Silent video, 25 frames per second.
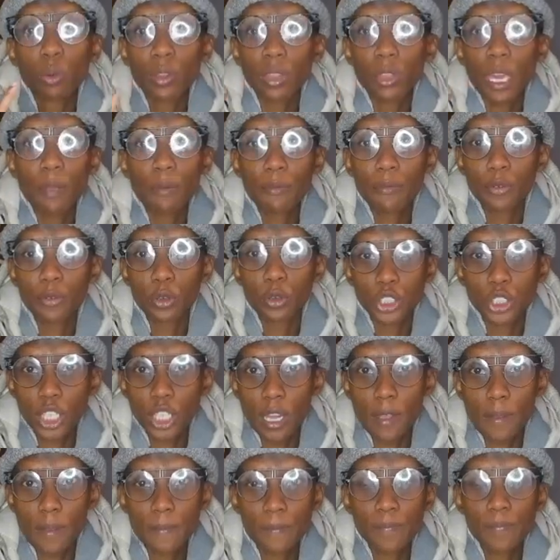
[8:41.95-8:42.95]
with
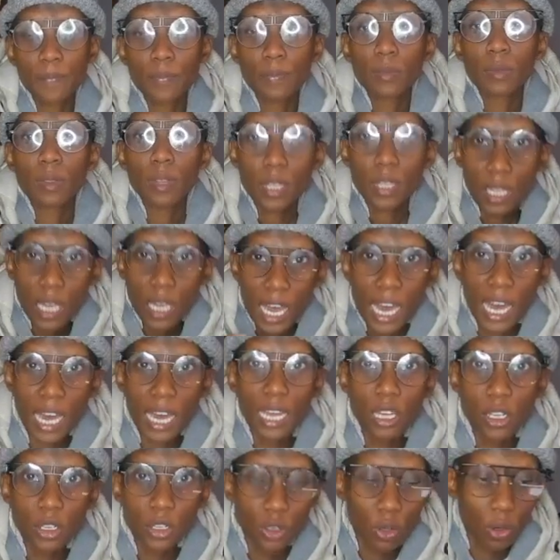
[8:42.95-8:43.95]
InfoJam,
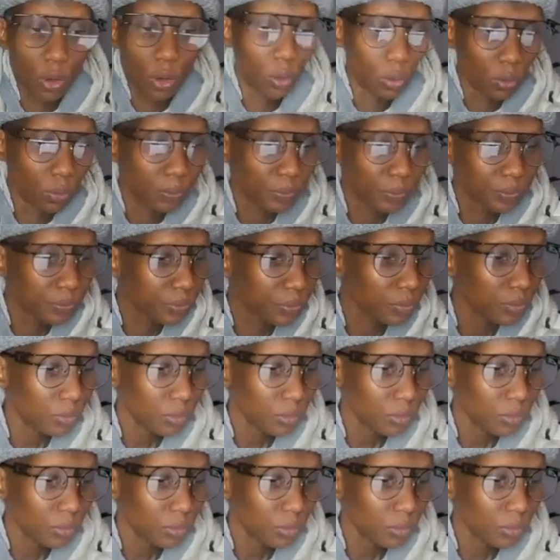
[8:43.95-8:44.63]
I know